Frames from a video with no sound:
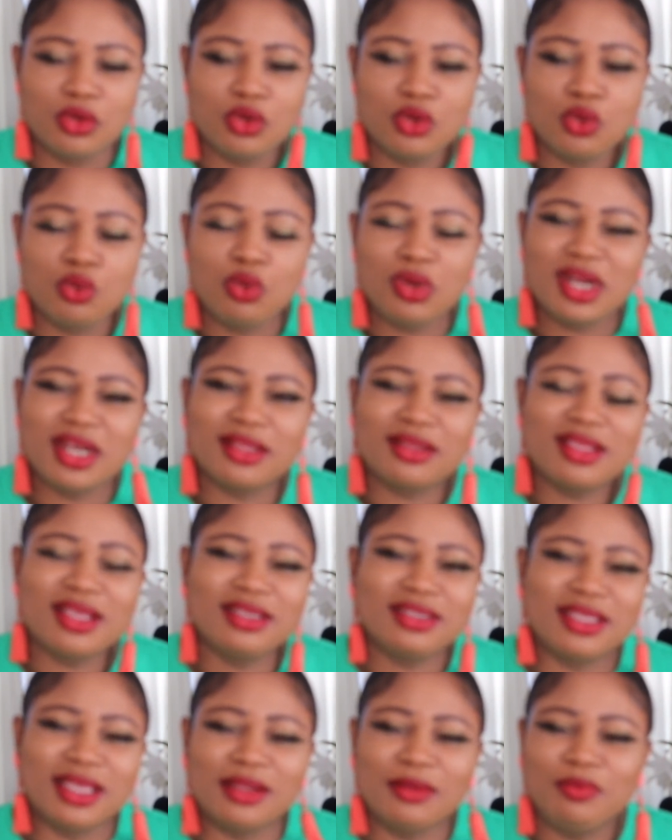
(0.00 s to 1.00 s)
What are the
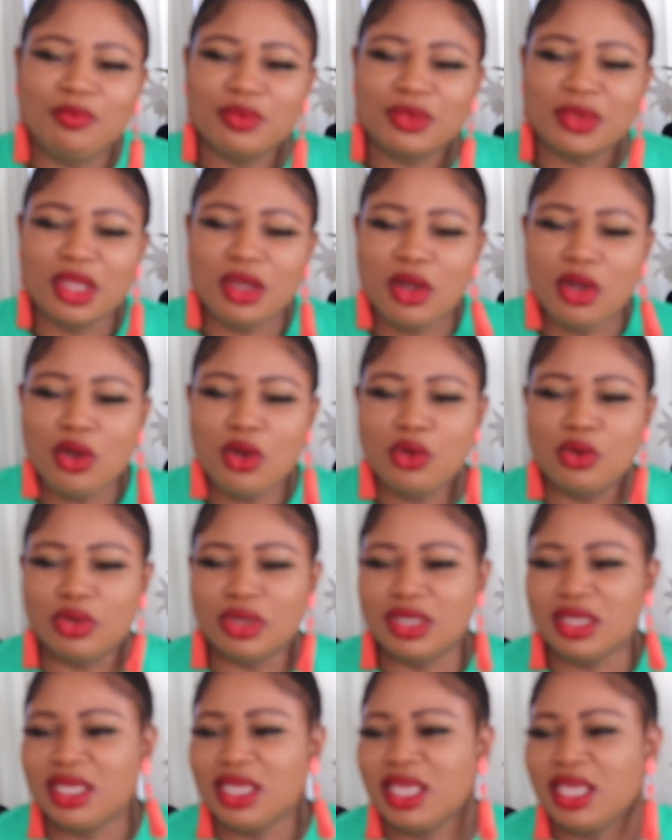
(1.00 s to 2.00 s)
things that,
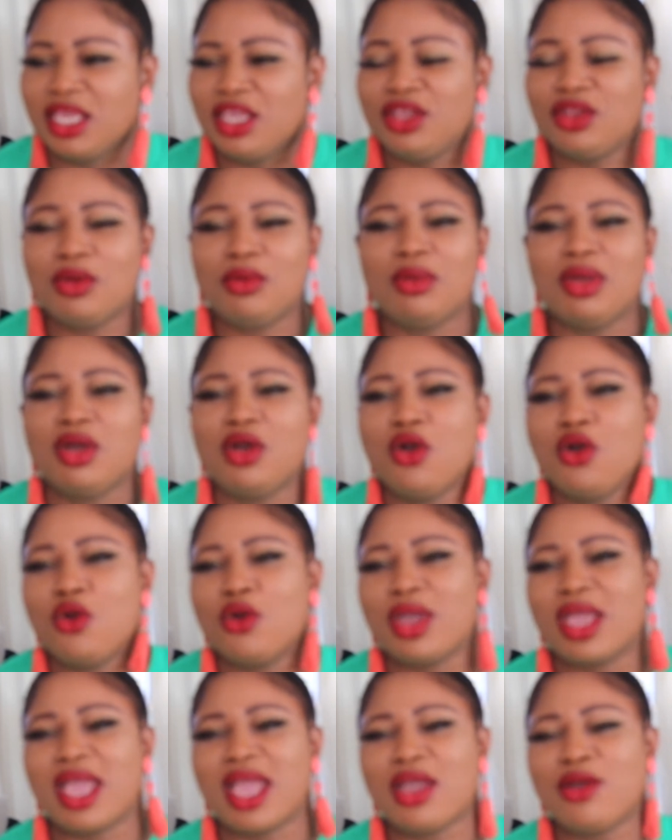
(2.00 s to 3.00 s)
oh, he don't,
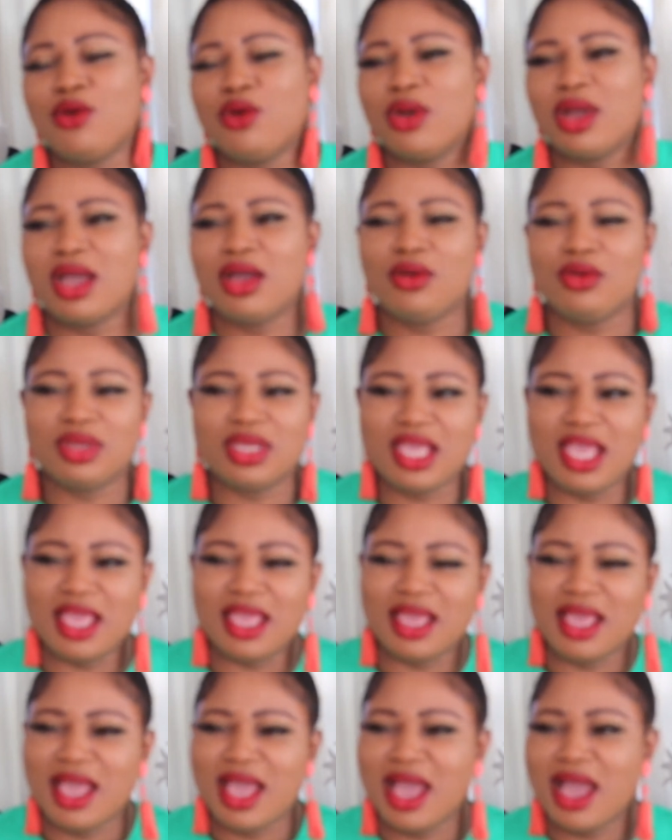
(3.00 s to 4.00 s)
oh, oh, oh
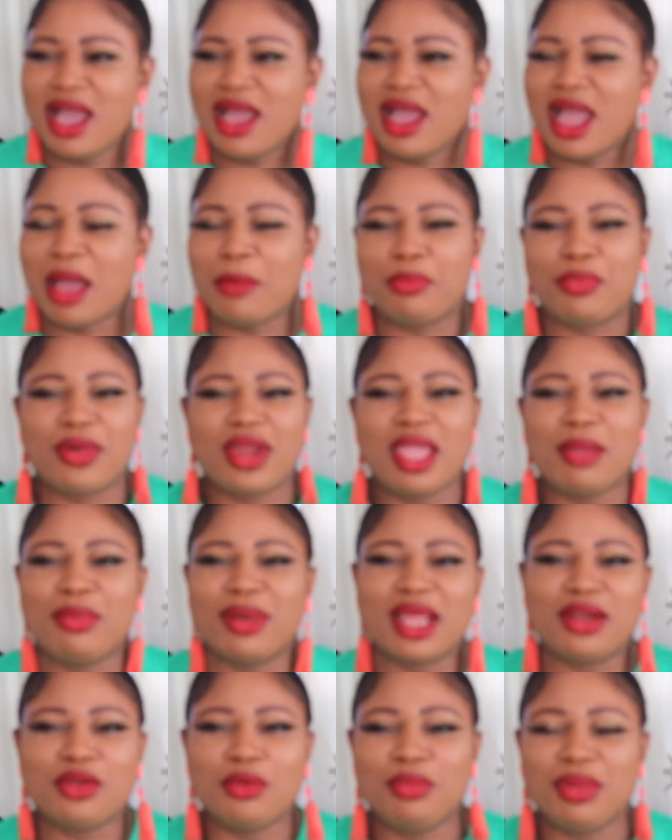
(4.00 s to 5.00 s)
yeah, I, I pray but
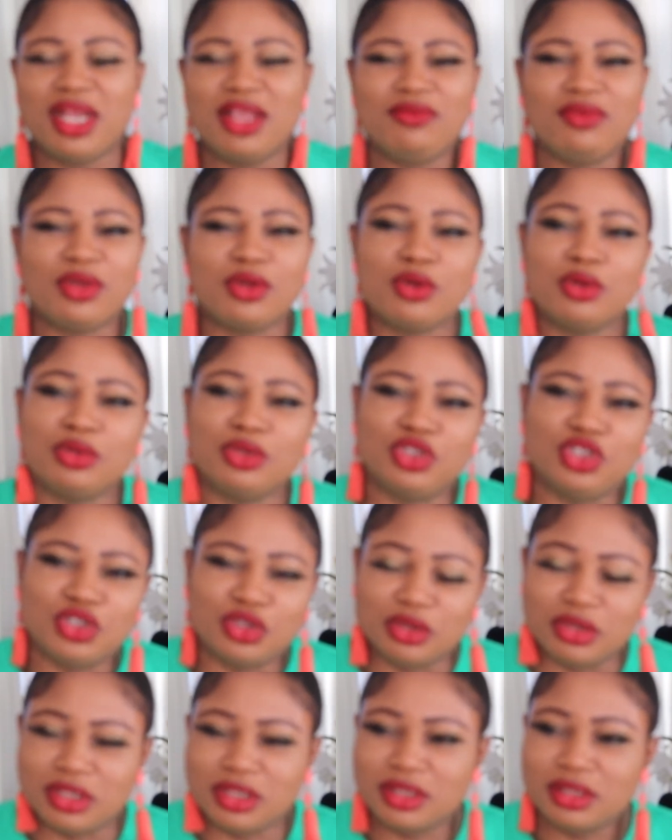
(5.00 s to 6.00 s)
I don't believe in going to
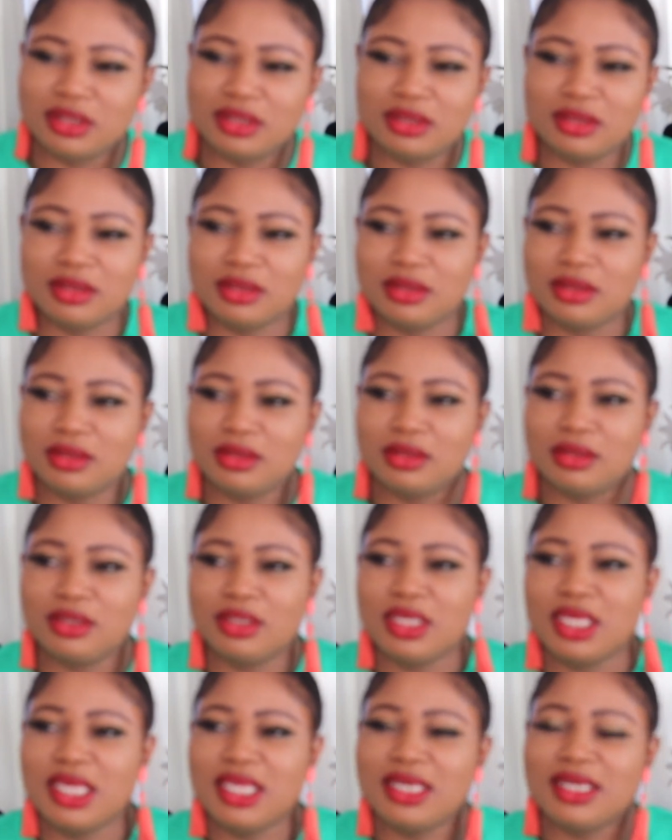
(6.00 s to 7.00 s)
church.
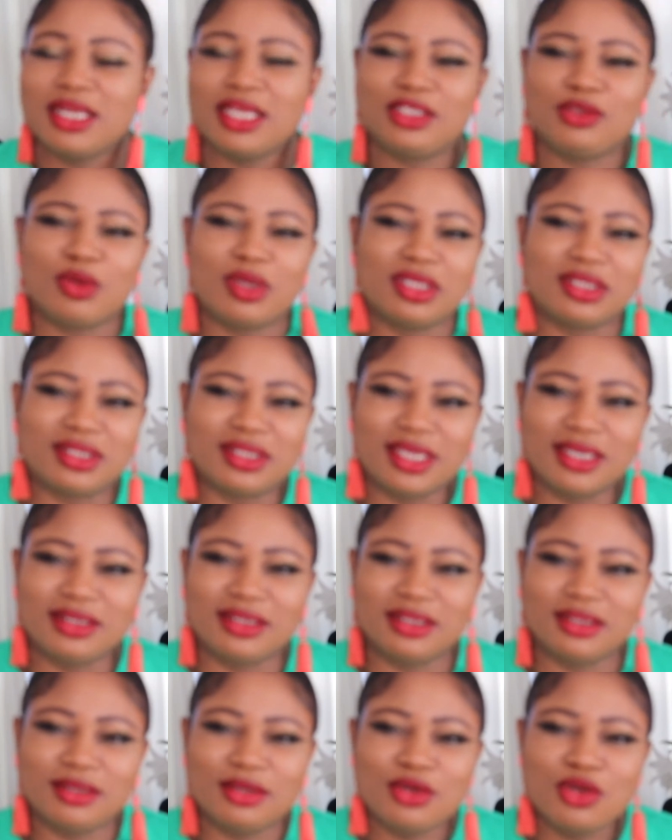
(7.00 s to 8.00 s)
That's why I
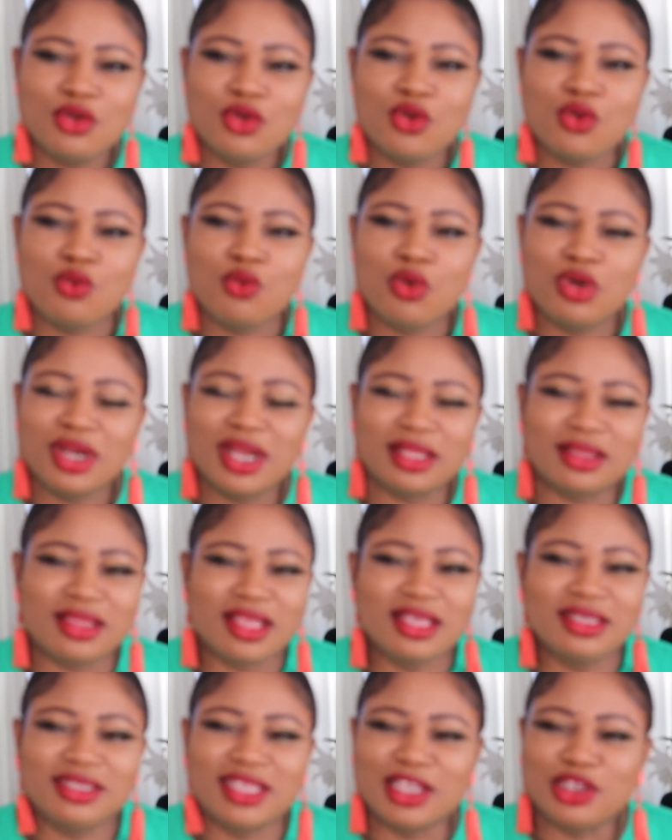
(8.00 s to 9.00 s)
said, what are
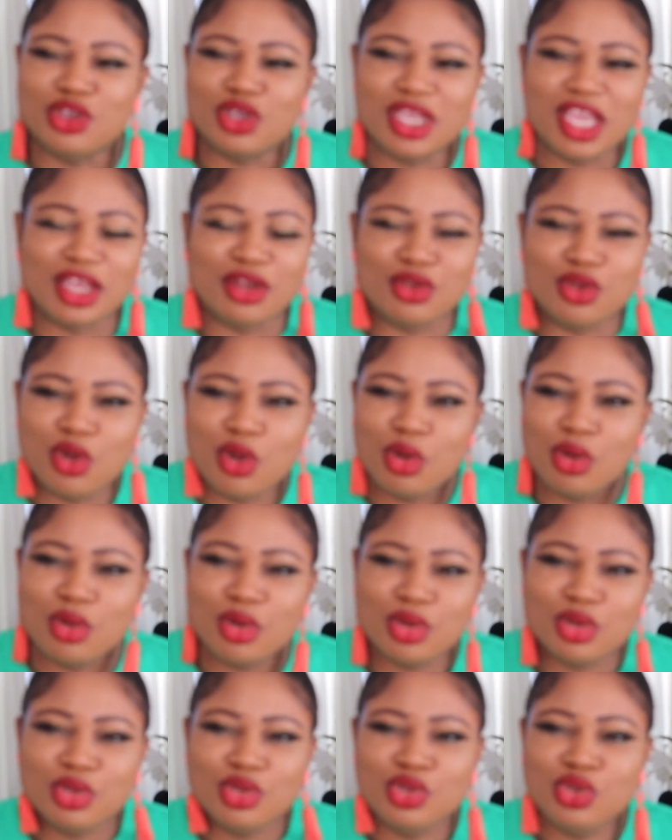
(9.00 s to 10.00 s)
things that you cannot
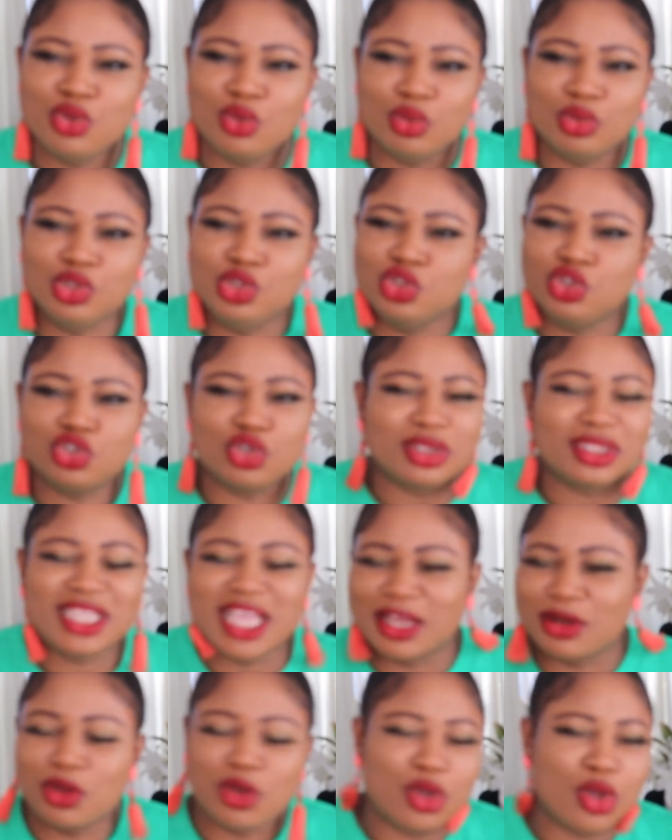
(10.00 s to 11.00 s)
You, you just
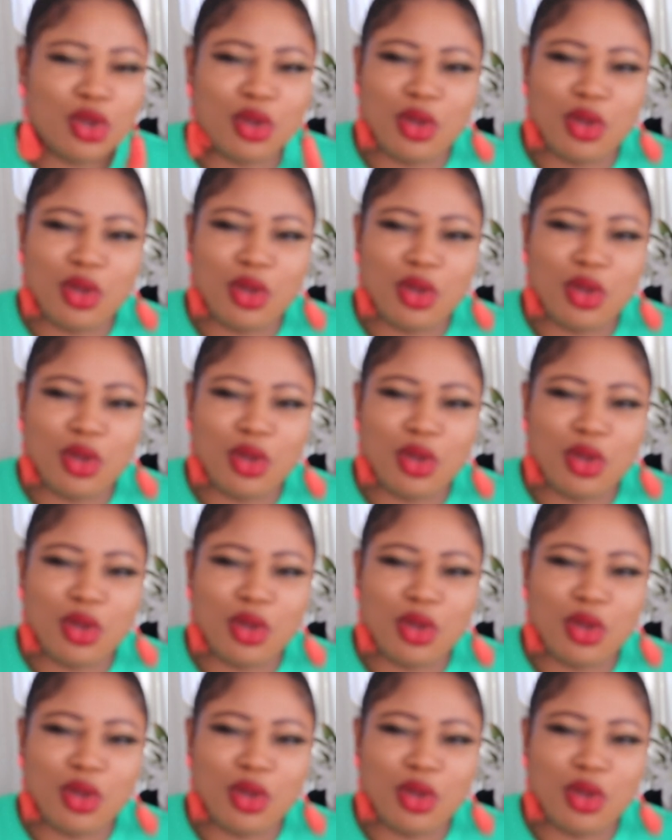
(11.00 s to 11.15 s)
cannot